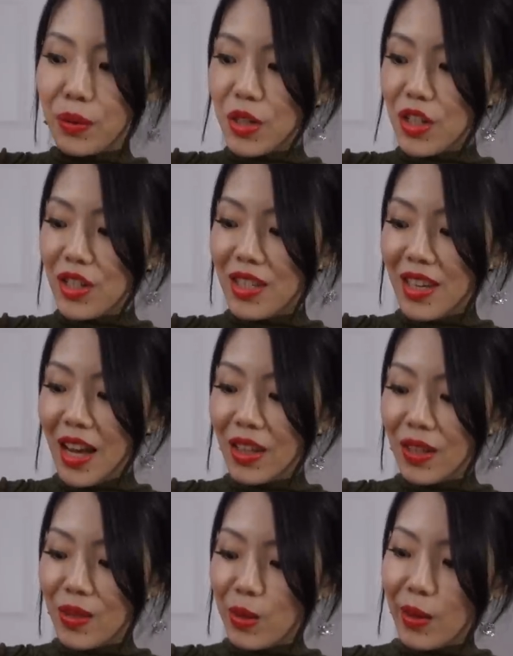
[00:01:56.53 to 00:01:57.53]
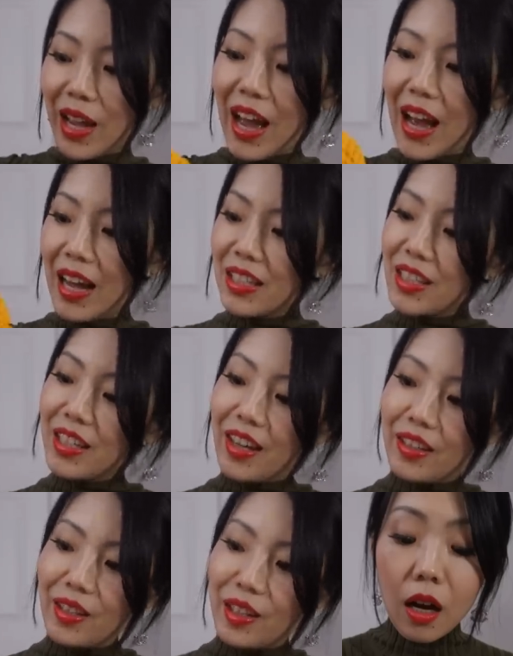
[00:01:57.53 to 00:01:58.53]
which is yellow, so I had to
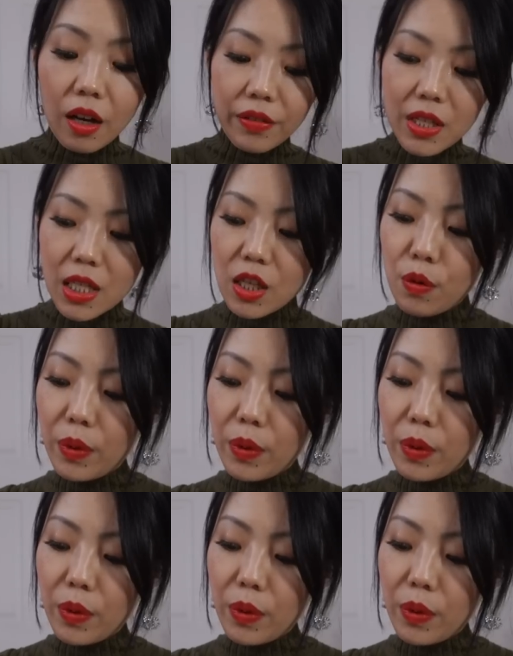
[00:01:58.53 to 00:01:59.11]
get Obviously,